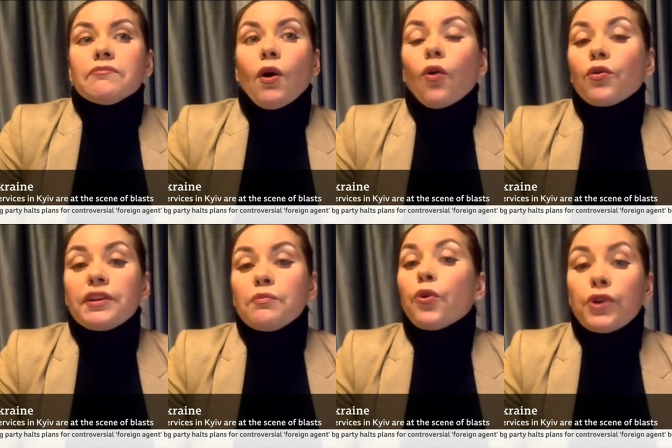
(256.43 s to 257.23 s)
all
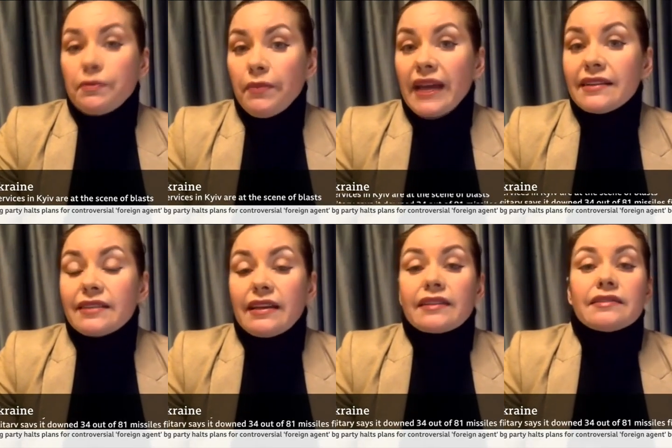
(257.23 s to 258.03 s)
the important
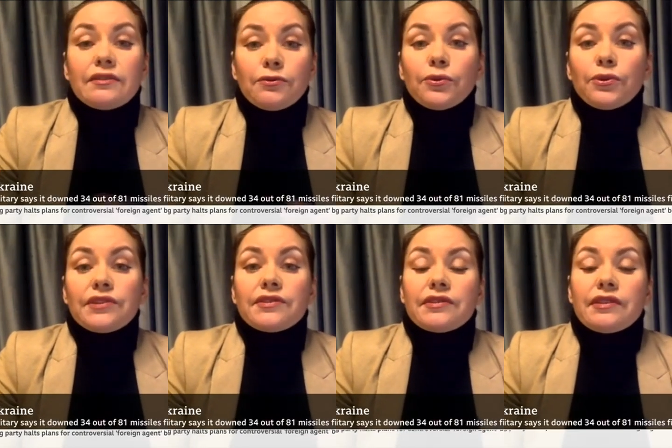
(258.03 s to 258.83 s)
basics. And of
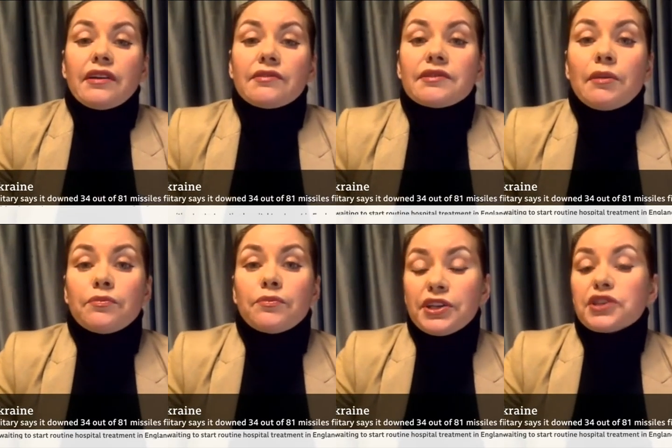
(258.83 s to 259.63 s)
course, some
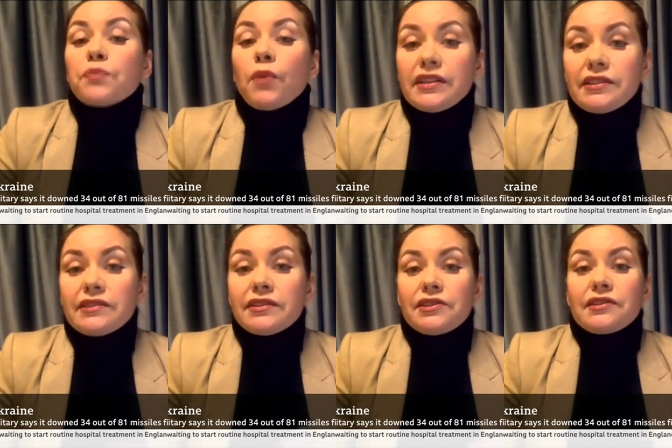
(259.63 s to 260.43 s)
British
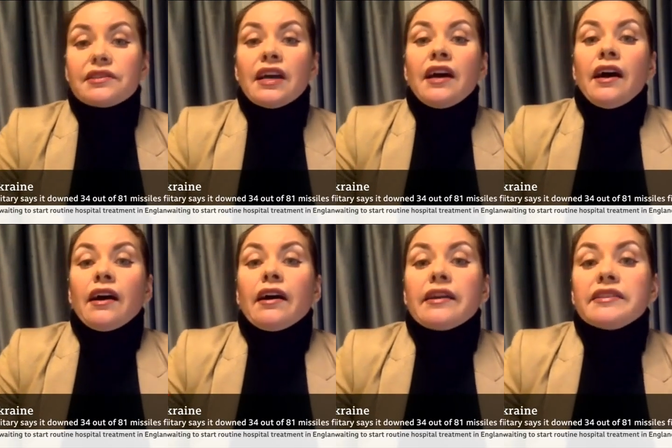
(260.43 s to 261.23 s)
partners such as
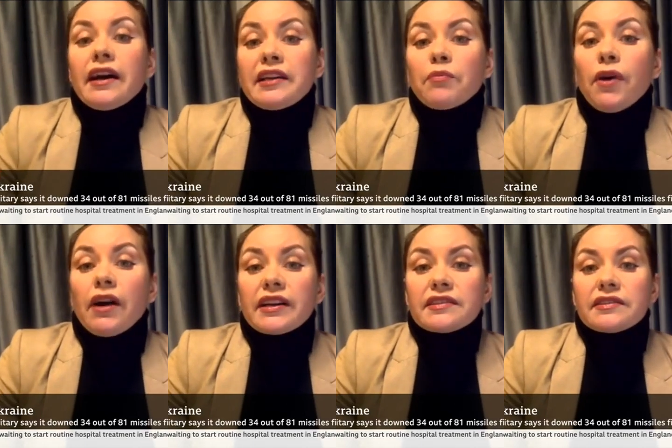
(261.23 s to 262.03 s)
Tanya
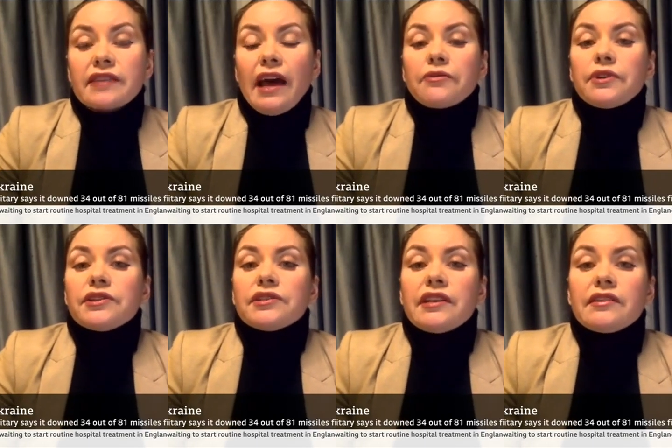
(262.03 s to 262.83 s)
Parks,
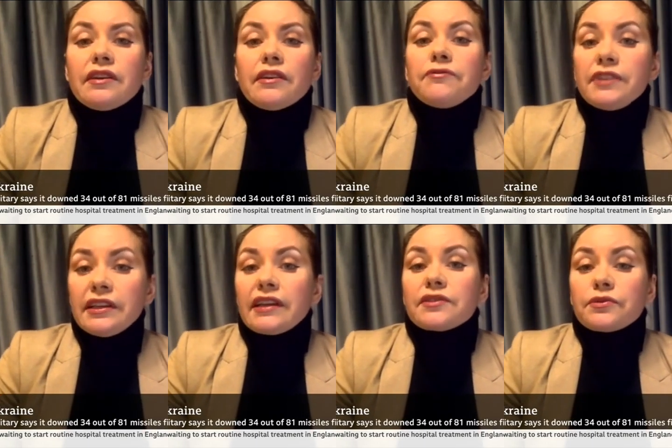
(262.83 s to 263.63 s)
Guthridge, and
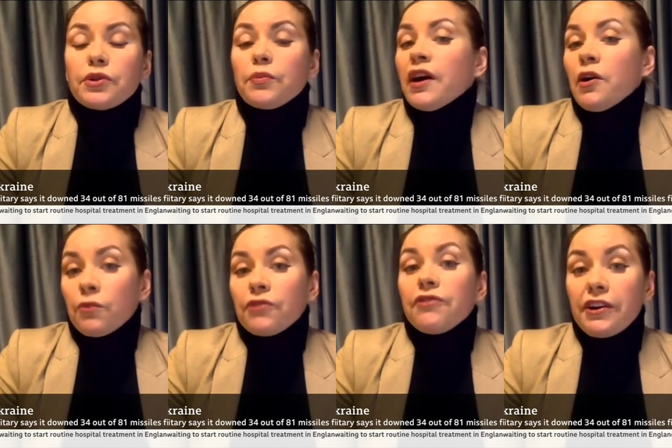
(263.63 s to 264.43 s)
Phoenix Group
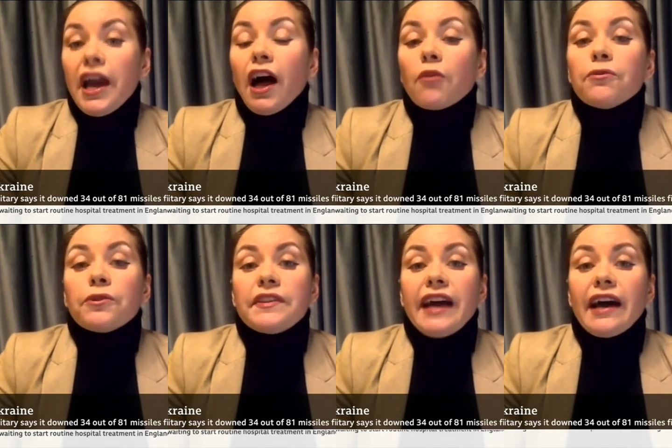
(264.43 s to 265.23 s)
were very helpful
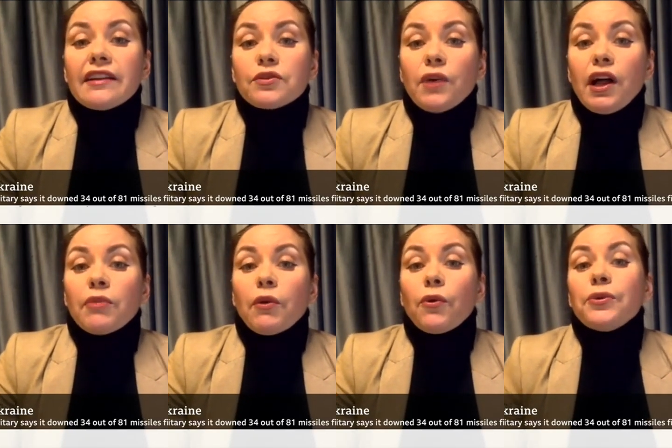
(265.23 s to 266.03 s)
in that as well.
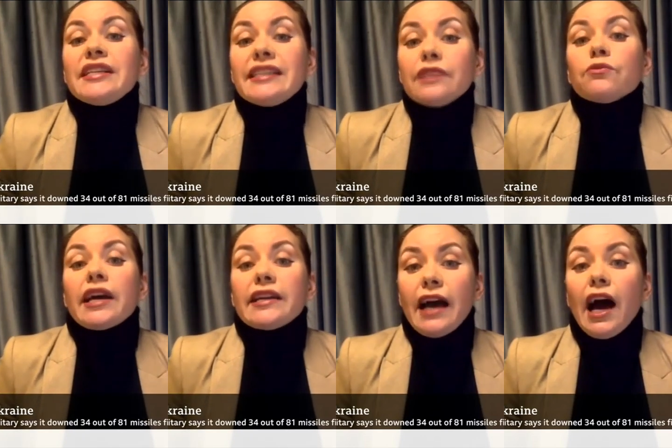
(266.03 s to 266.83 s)
But what we need
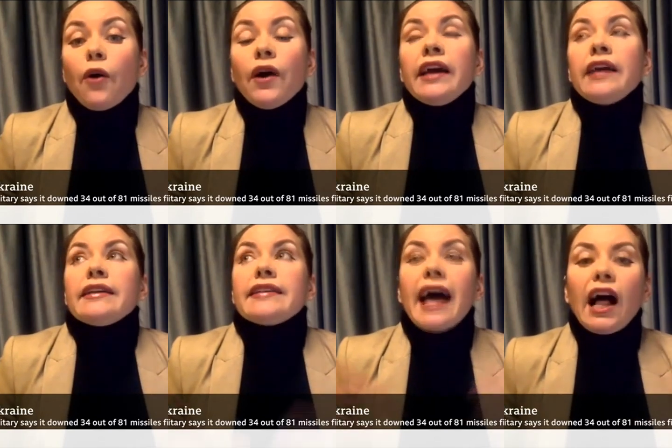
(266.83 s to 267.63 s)
right now
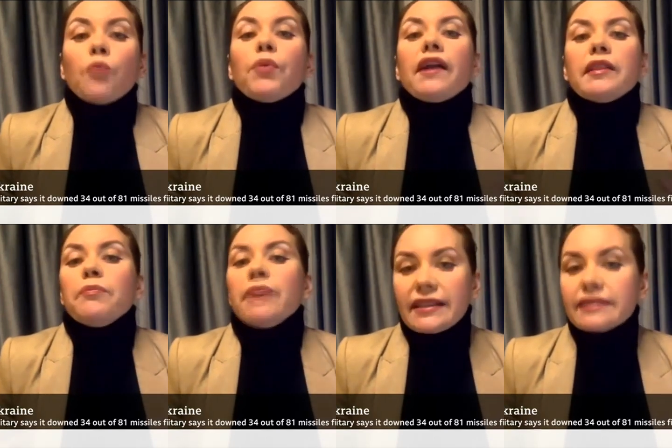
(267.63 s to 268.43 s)
is help on the
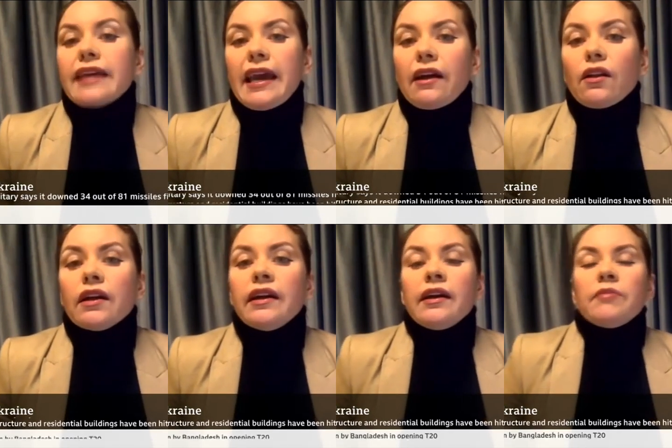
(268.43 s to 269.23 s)
big scale,
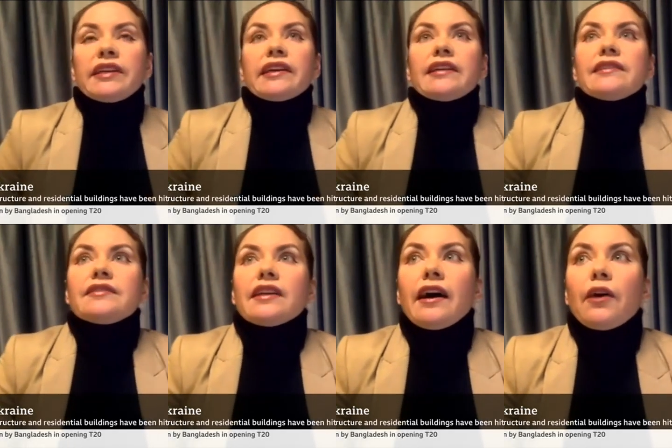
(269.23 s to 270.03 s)

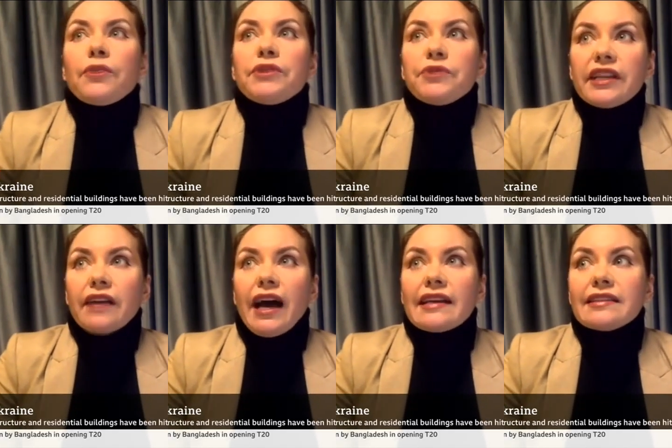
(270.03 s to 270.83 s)
because we
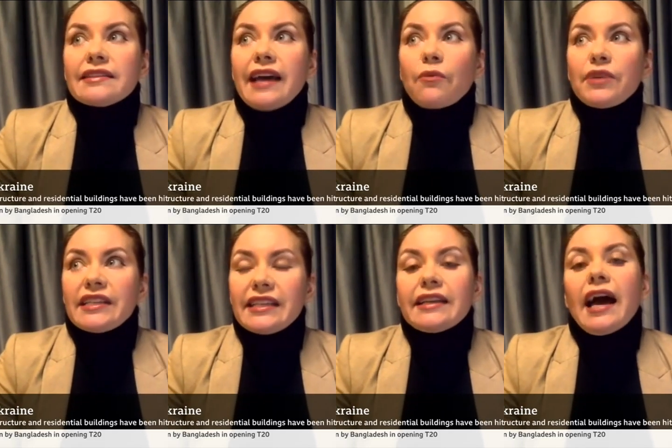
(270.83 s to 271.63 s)
realize that we
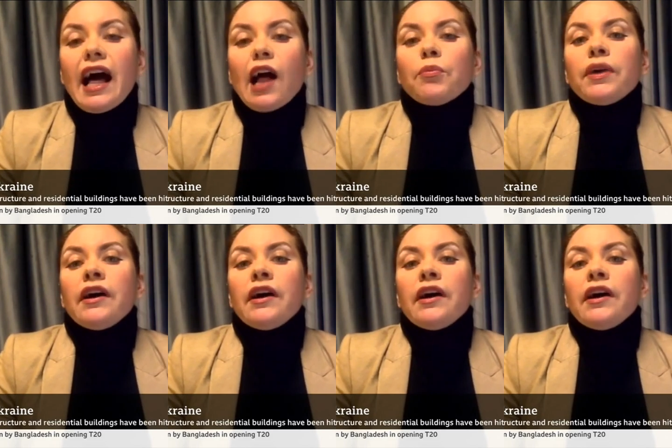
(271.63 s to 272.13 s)
need help